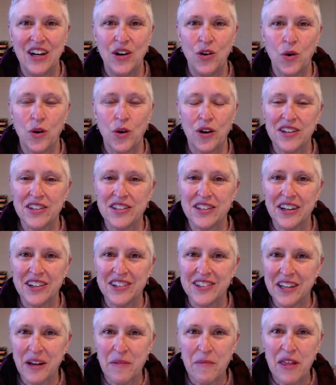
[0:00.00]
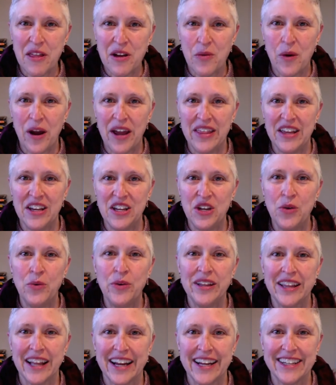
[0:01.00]
Or is there some other way that you
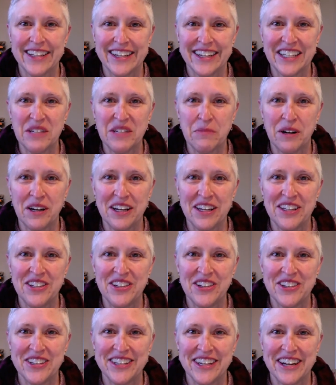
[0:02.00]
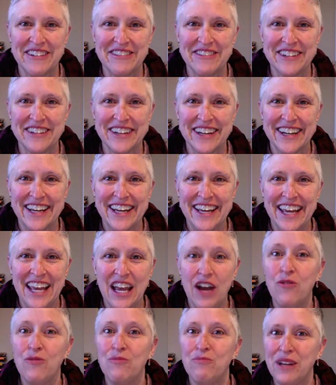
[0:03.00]
would like to experience yourself?
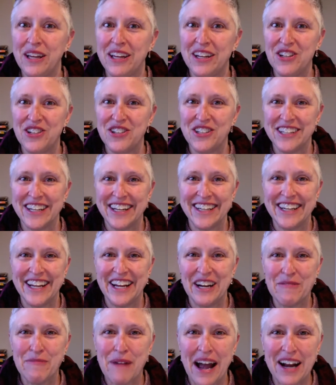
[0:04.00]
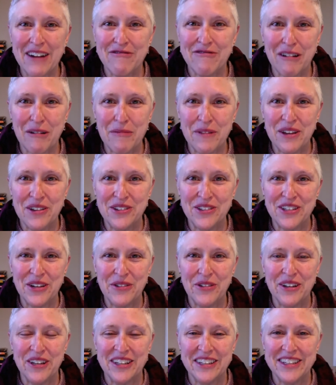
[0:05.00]
It would be interesting to hear back from you. See
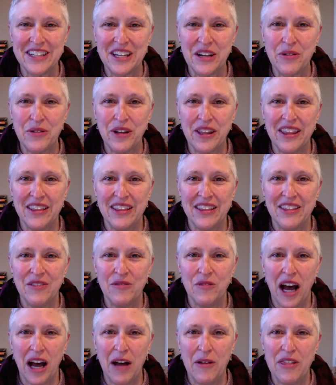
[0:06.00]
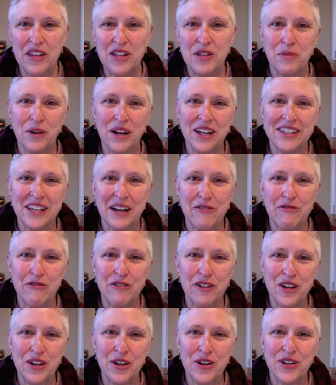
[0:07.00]
what see what uh, this brings up
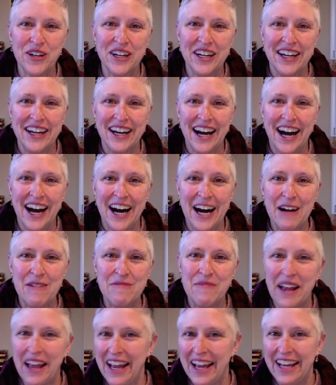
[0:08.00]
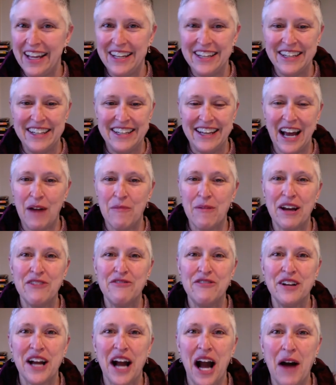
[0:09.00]
for you. Um, and how about
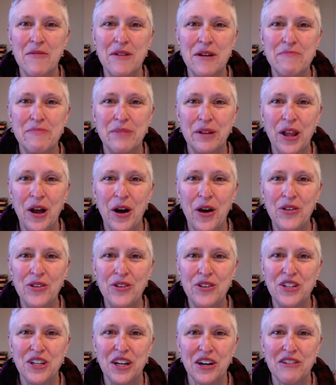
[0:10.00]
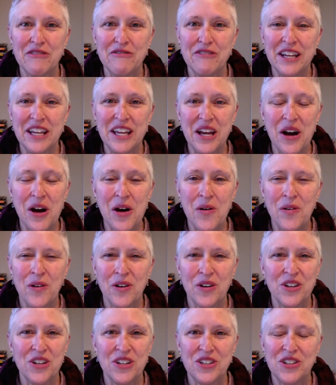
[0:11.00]
if you comment below, share a video,
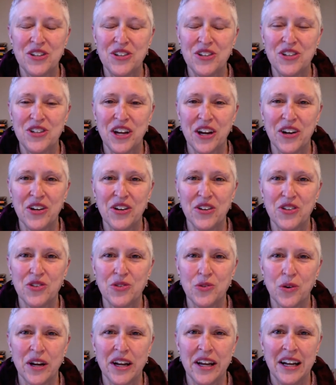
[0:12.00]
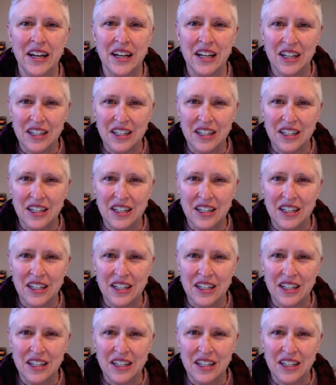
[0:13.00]
or just share your story?